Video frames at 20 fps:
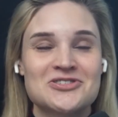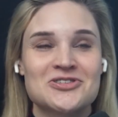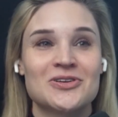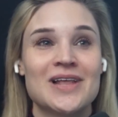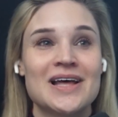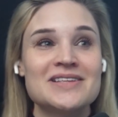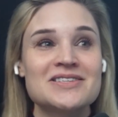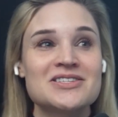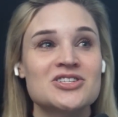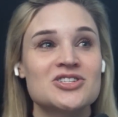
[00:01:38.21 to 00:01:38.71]
So
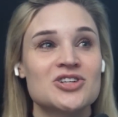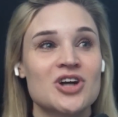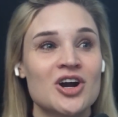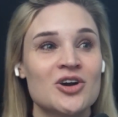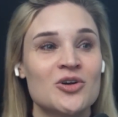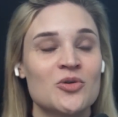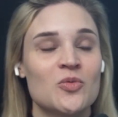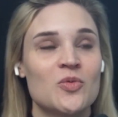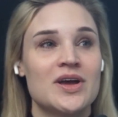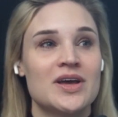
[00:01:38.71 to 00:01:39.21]
let's
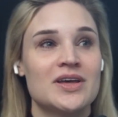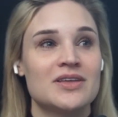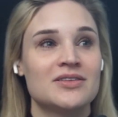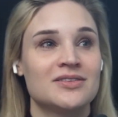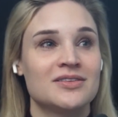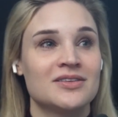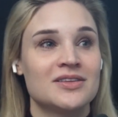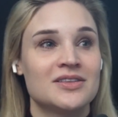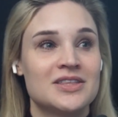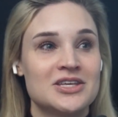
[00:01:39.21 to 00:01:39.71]
start
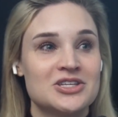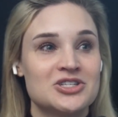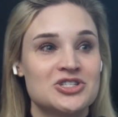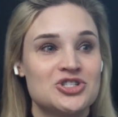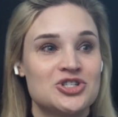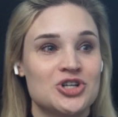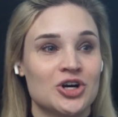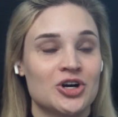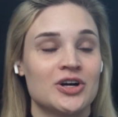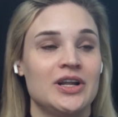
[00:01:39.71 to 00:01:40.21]
with this
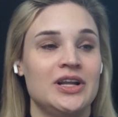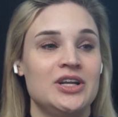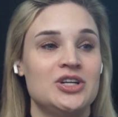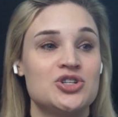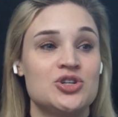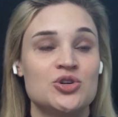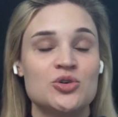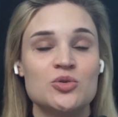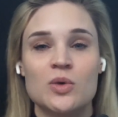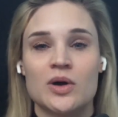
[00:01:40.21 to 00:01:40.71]
journey
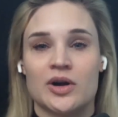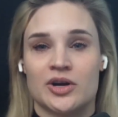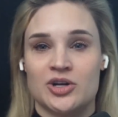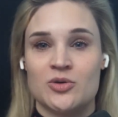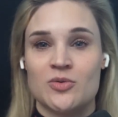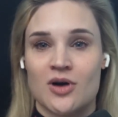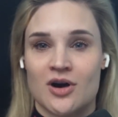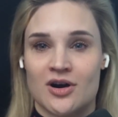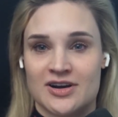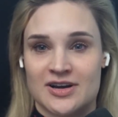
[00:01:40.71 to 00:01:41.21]
to where
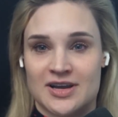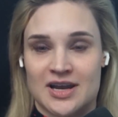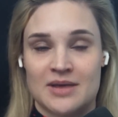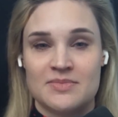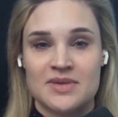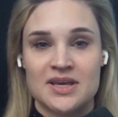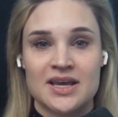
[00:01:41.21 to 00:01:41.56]
you are today,